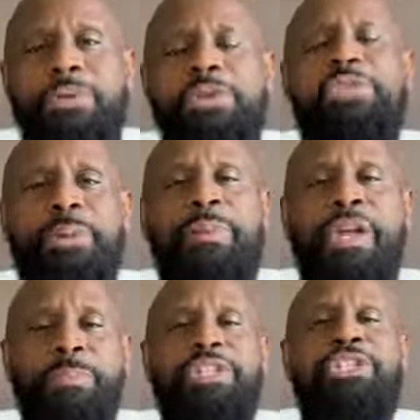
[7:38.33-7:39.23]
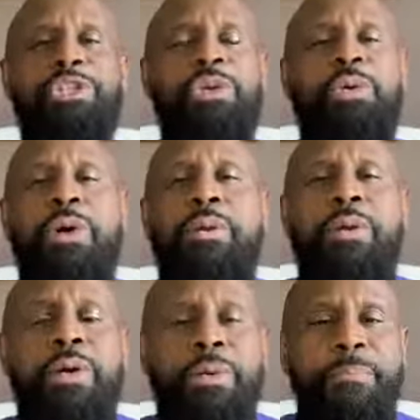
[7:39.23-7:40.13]
You should be a
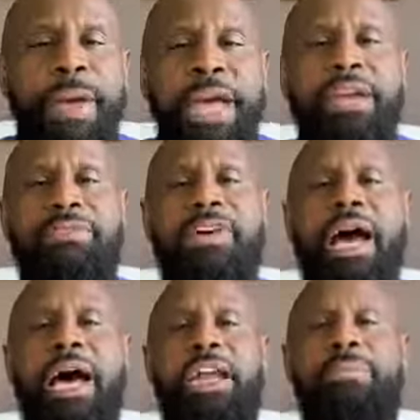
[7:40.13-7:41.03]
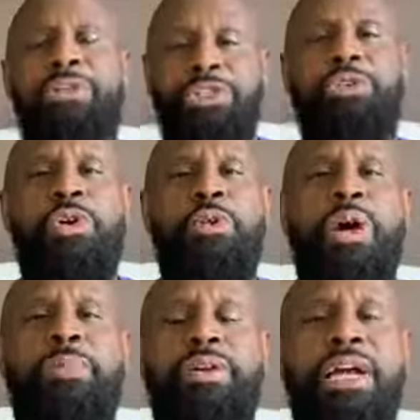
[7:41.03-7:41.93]
mature man of God, a mature
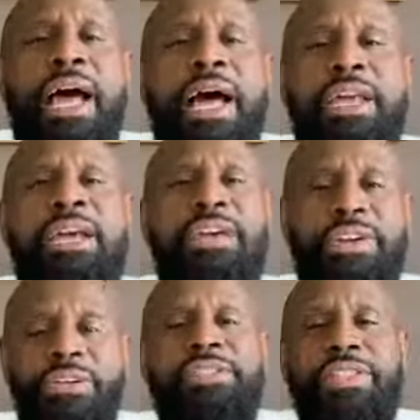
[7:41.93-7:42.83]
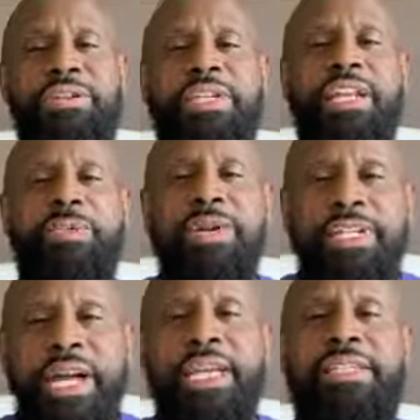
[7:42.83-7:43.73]
woman of God. You're still dealing with
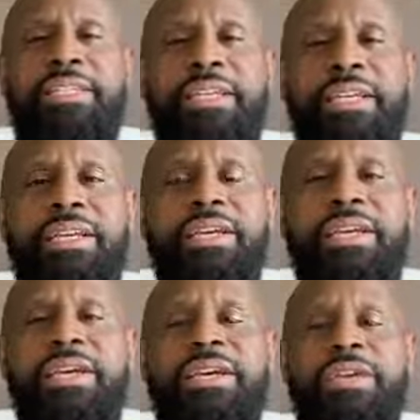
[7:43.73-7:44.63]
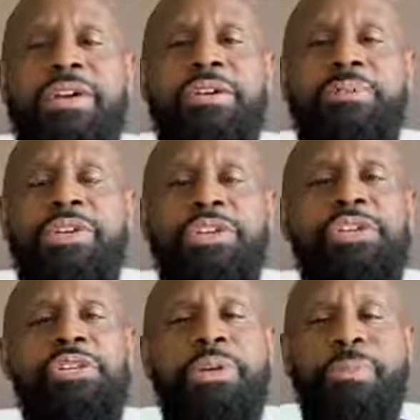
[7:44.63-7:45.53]
jealousy. You're,
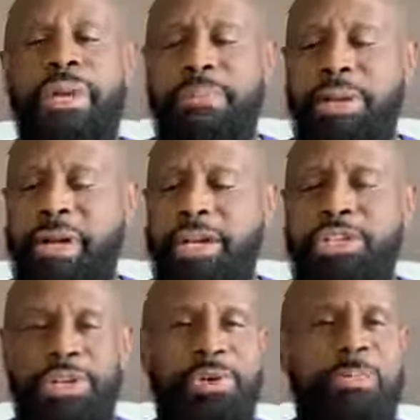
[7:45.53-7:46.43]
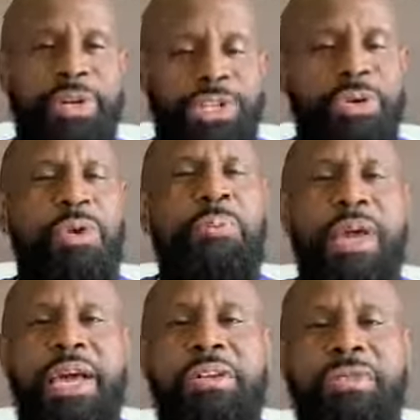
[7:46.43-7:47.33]
you should be a mature, mature
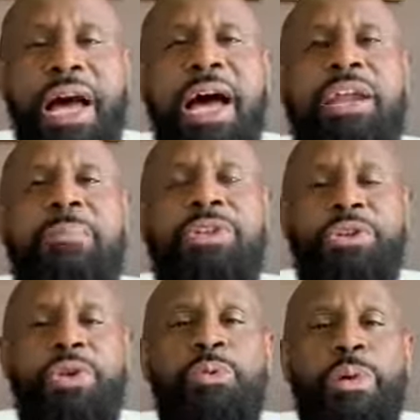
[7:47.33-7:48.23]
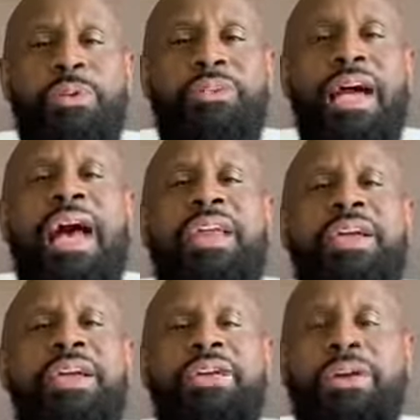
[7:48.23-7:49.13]
man of God, a mature woman of God.
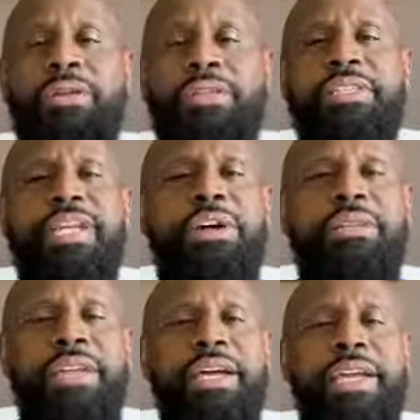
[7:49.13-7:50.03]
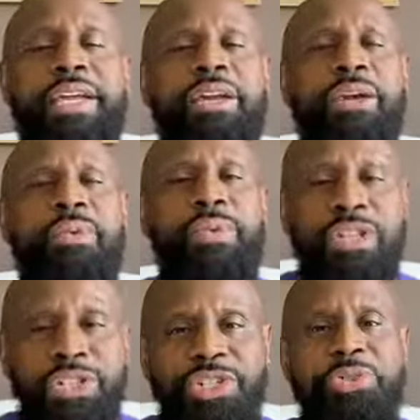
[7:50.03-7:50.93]
You're still dealing with
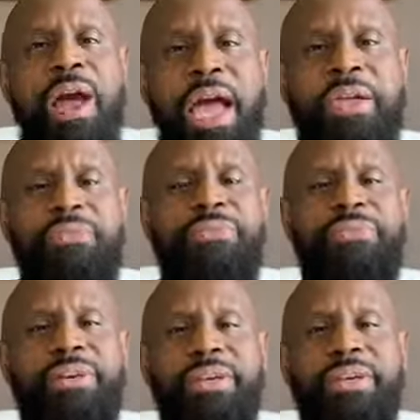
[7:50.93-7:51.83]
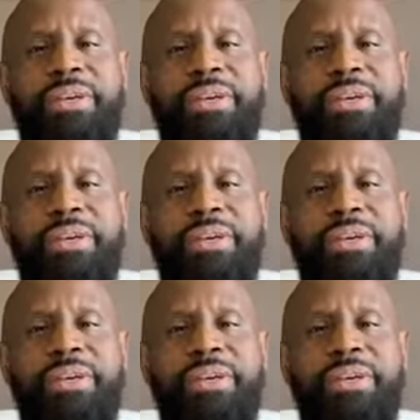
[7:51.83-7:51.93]
strife.